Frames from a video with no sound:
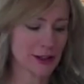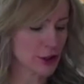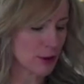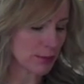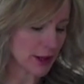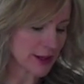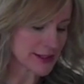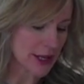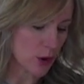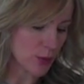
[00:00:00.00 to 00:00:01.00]
little
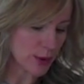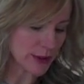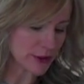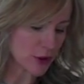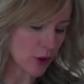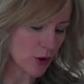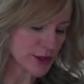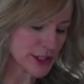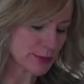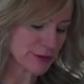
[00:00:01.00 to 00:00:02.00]
plugs out, we want little
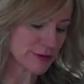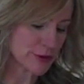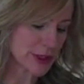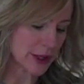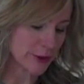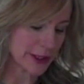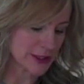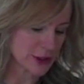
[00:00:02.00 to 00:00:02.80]
holes to put food coloring in.